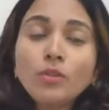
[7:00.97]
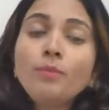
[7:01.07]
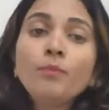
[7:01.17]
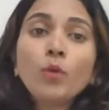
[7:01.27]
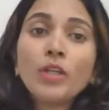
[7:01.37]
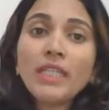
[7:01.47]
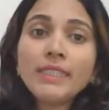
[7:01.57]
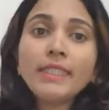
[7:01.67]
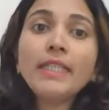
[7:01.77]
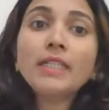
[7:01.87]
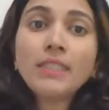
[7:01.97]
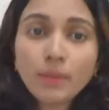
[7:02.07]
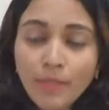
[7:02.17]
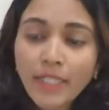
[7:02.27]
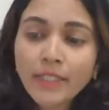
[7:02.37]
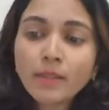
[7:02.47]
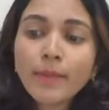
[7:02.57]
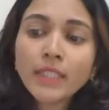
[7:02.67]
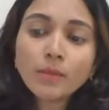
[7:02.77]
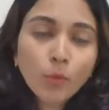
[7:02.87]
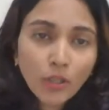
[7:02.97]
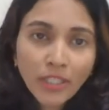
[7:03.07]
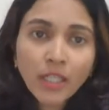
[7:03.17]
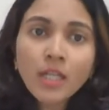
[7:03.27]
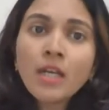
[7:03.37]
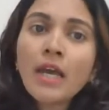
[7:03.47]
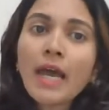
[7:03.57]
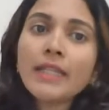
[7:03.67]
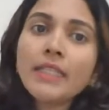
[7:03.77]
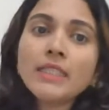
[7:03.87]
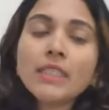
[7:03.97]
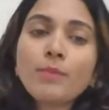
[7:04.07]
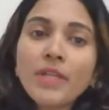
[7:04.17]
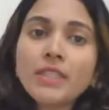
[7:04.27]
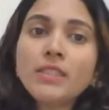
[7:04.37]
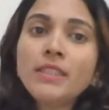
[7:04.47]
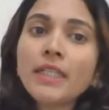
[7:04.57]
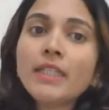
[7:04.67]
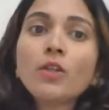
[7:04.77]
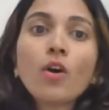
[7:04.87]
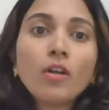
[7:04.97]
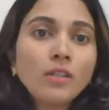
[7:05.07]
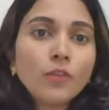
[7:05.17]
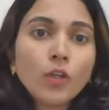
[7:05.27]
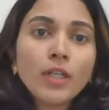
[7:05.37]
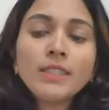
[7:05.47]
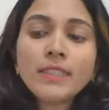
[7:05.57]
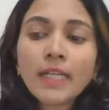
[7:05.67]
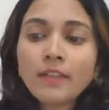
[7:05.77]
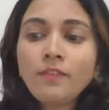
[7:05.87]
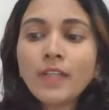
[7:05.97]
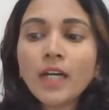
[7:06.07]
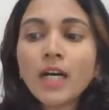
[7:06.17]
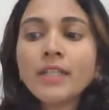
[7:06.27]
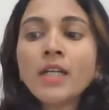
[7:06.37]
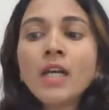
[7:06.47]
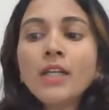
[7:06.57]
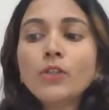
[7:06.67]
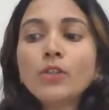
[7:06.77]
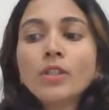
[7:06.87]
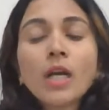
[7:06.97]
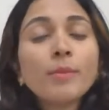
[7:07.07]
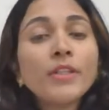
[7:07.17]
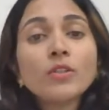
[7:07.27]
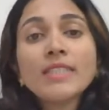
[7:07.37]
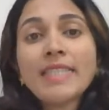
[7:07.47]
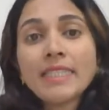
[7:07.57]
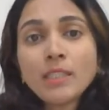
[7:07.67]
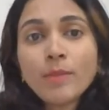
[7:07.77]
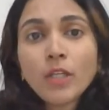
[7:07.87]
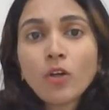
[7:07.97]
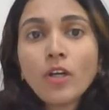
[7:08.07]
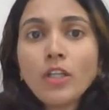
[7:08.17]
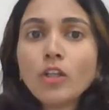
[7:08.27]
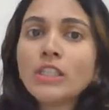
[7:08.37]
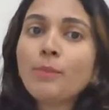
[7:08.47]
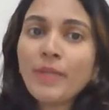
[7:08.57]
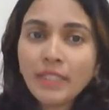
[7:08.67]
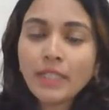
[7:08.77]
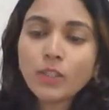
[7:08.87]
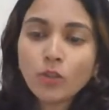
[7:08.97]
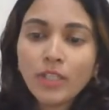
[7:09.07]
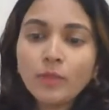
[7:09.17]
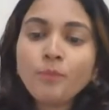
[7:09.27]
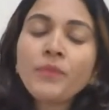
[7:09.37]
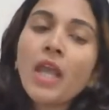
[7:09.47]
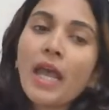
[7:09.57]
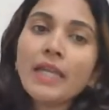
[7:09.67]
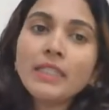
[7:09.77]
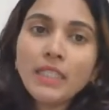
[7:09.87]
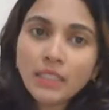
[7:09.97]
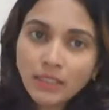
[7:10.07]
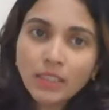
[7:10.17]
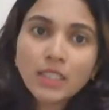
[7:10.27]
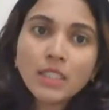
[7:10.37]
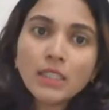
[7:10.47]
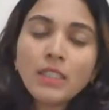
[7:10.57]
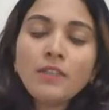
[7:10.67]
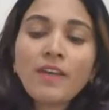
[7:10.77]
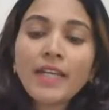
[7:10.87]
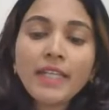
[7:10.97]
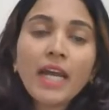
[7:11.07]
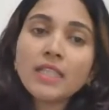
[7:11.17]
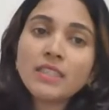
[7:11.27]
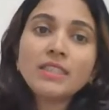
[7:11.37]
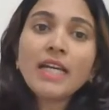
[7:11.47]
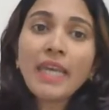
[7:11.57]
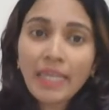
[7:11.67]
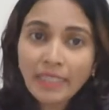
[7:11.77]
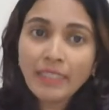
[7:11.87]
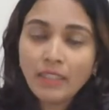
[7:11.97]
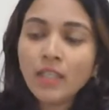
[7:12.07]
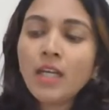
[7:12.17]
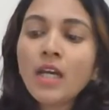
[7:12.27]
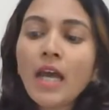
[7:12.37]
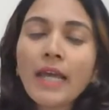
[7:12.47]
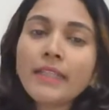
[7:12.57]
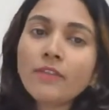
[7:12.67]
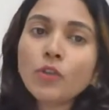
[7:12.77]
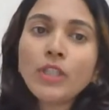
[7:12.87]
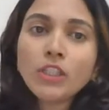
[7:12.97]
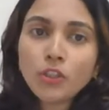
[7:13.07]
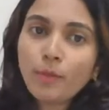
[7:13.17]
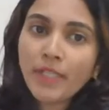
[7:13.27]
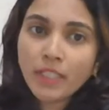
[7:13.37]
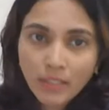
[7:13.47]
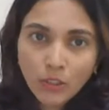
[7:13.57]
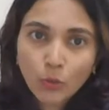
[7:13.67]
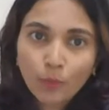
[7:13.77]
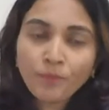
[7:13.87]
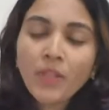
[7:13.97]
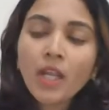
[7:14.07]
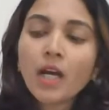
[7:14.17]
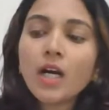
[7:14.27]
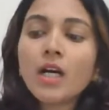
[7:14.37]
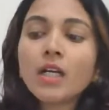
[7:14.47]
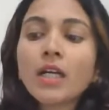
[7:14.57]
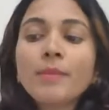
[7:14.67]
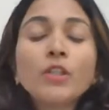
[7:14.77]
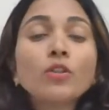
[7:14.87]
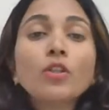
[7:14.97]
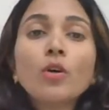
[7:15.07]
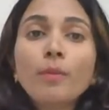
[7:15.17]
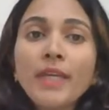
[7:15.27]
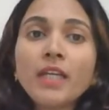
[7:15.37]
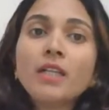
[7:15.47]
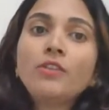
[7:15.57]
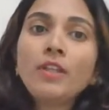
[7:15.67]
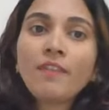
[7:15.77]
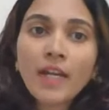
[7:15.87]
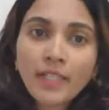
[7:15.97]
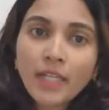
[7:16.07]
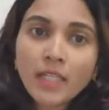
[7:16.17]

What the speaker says: more easily assimilated by the body, and these are present in olive oil, sunflower, coming to the sesame oil or the peanut oil. And these fatty acids are healthy, and therefore they should be consumed. Coming to the omega-3 fatty